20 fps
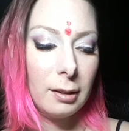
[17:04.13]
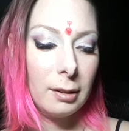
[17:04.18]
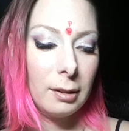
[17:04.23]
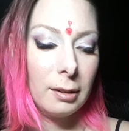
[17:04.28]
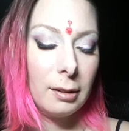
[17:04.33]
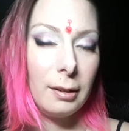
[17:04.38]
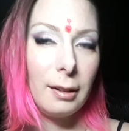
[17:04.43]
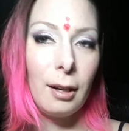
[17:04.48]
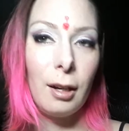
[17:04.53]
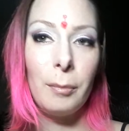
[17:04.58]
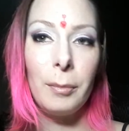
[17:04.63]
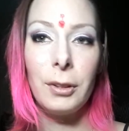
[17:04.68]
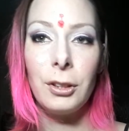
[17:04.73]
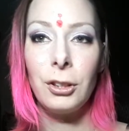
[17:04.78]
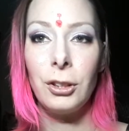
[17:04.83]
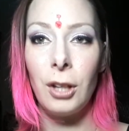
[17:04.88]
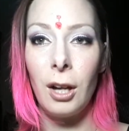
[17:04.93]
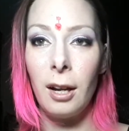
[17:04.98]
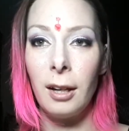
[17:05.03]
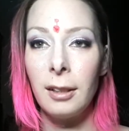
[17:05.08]
Now, I'm a
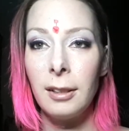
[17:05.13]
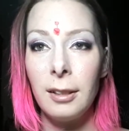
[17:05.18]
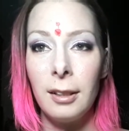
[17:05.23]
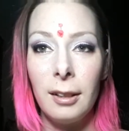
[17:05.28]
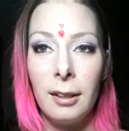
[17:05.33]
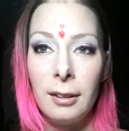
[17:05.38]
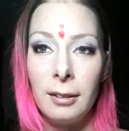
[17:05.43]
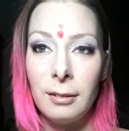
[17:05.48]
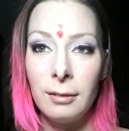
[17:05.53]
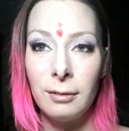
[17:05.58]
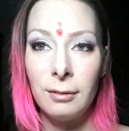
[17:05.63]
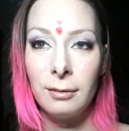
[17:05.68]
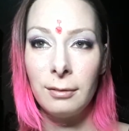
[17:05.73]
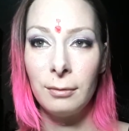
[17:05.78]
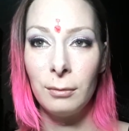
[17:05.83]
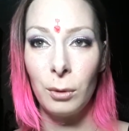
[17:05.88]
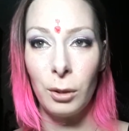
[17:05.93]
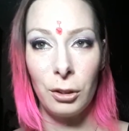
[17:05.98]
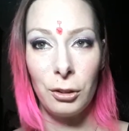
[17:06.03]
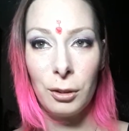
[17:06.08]
Shakta
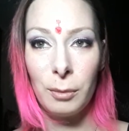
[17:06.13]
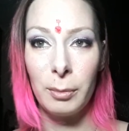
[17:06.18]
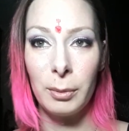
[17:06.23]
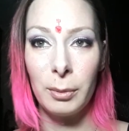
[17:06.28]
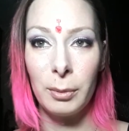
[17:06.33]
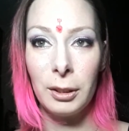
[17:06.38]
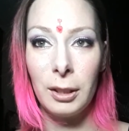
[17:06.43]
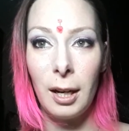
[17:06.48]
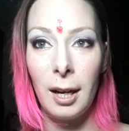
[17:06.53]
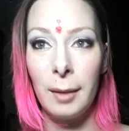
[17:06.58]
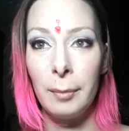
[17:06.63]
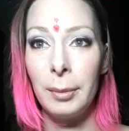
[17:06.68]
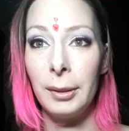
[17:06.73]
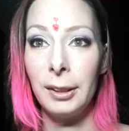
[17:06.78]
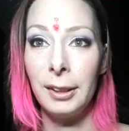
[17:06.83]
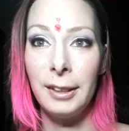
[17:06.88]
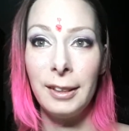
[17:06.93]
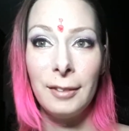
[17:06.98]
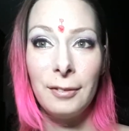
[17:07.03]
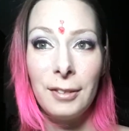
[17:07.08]
worshiper. I
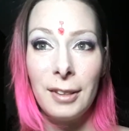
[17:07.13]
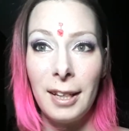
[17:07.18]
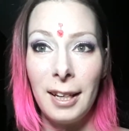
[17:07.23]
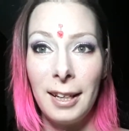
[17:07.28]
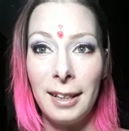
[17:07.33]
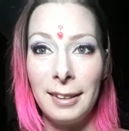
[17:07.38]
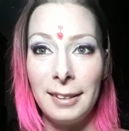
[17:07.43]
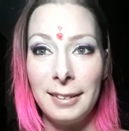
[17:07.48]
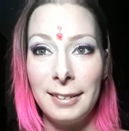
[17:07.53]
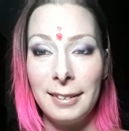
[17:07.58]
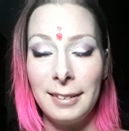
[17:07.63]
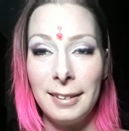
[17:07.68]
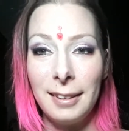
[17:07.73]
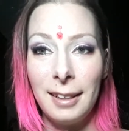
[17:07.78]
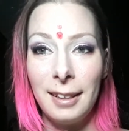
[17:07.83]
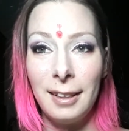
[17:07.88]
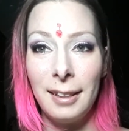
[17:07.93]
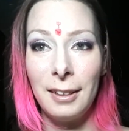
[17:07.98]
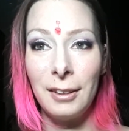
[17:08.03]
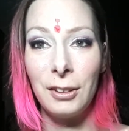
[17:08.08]
believe that
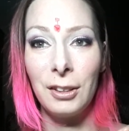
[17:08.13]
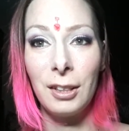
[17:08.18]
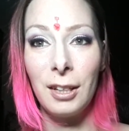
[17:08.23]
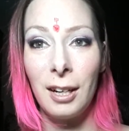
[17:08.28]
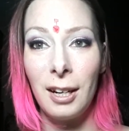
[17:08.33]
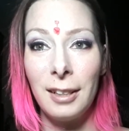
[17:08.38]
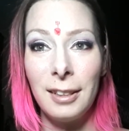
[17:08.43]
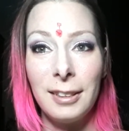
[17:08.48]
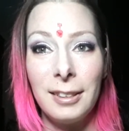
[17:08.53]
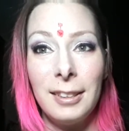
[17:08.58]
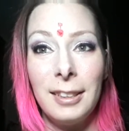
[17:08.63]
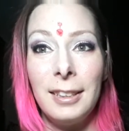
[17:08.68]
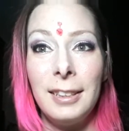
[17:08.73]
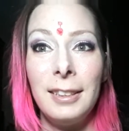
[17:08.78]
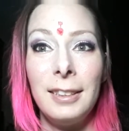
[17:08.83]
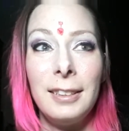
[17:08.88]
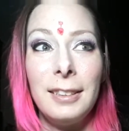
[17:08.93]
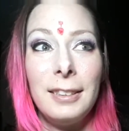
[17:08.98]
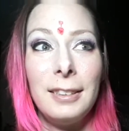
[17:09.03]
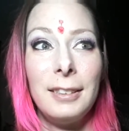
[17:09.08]
the Goddess
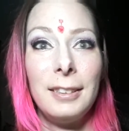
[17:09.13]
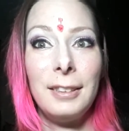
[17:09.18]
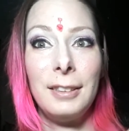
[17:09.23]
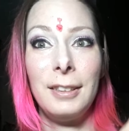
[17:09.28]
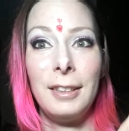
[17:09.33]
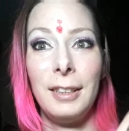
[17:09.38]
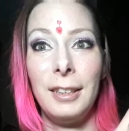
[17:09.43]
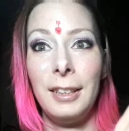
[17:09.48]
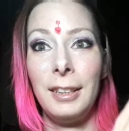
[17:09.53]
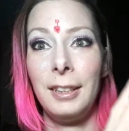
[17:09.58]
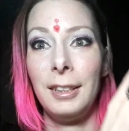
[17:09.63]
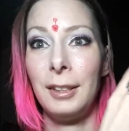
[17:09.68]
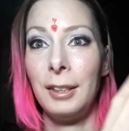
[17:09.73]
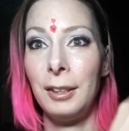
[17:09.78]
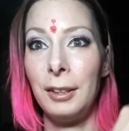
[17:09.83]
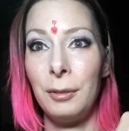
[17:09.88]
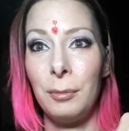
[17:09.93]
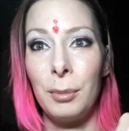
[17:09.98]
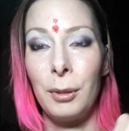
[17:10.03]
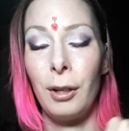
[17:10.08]
is
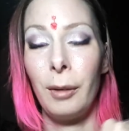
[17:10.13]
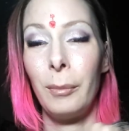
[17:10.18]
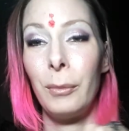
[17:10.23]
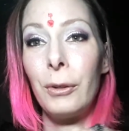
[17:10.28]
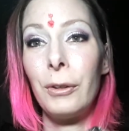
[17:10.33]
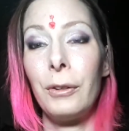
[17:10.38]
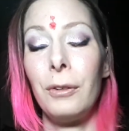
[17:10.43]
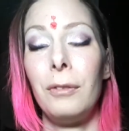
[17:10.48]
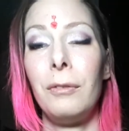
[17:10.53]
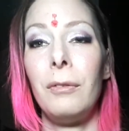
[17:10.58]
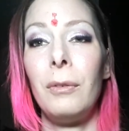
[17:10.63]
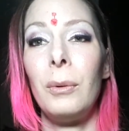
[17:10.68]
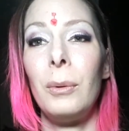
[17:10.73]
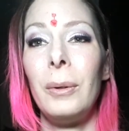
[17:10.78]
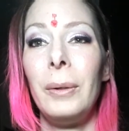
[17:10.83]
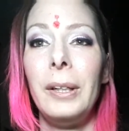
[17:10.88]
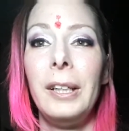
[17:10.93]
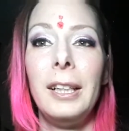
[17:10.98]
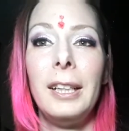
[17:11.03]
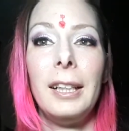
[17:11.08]
the primordial
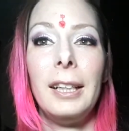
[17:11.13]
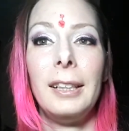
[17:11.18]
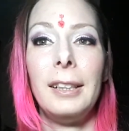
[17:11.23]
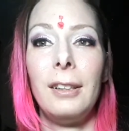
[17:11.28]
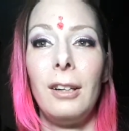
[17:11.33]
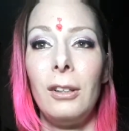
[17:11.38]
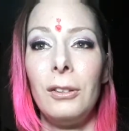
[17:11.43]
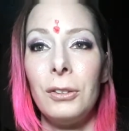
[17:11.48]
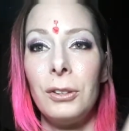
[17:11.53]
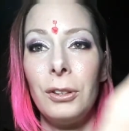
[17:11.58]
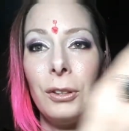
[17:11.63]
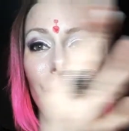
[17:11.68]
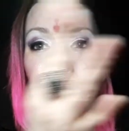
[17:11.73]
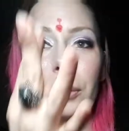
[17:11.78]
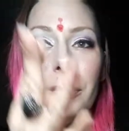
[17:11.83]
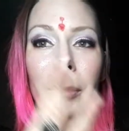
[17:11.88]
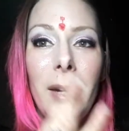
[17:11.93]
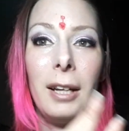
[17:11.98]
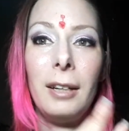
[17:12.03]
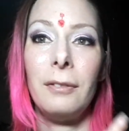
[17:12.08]
void and also
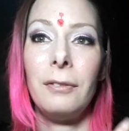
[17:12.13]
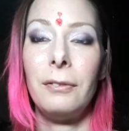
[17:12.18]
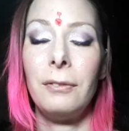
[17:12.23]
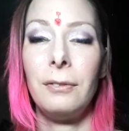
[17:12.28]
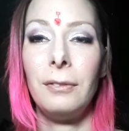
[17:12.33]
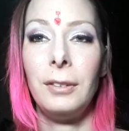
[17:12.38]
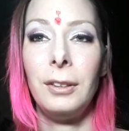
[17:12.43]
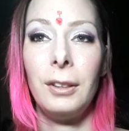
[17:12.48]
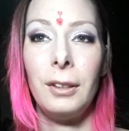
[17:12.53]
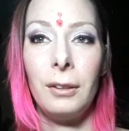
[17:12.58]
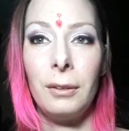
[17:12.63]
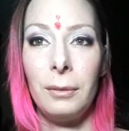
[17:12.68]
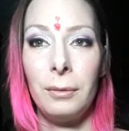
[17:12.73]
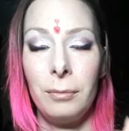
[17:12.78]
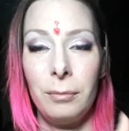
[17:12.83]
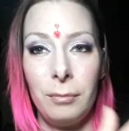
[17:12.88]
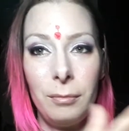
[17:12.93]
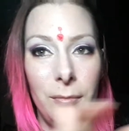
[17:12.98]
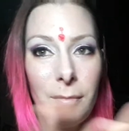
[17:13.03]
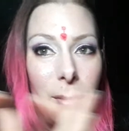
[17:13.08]
the
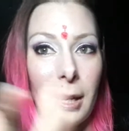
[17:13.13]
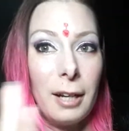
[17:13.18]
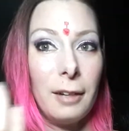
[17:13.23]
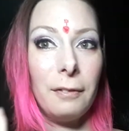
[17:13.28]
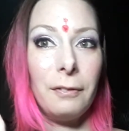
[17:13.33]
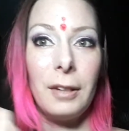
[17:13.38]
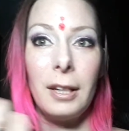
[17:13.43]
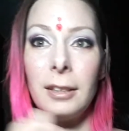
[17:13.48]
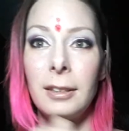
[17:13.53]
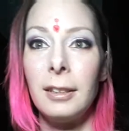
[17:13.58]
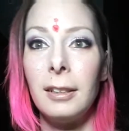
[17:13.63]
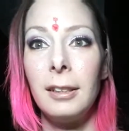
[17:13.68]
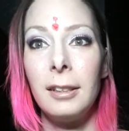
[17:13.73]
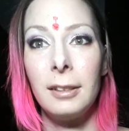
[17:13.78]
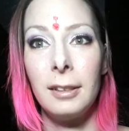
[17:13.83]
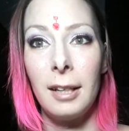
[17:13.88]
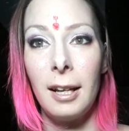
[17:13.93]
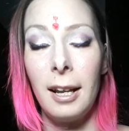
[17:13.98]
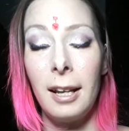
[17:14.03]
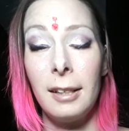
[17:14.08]
manifested
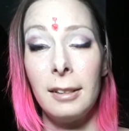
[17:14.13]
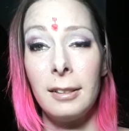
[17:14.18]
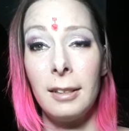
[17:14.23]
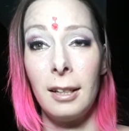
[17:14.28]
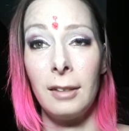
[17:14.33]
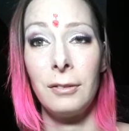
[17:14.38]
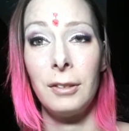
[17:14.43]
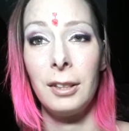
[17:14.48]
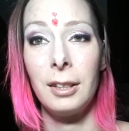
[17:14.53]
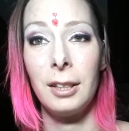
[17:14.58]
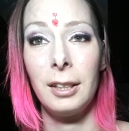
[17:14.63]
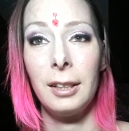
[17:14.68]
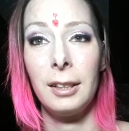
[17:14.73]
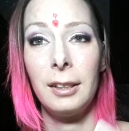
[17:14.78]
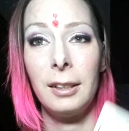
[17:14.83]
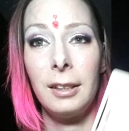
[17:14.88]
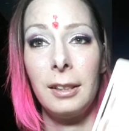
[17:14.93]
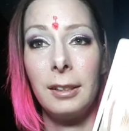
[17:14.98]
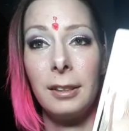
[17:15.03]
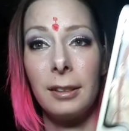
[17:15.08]
as everything
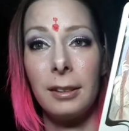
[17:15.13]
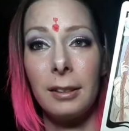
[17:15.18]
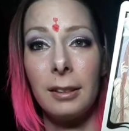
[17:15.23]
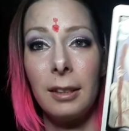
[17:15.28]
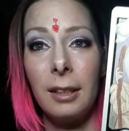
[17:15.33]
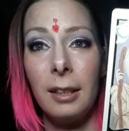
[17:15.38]
in this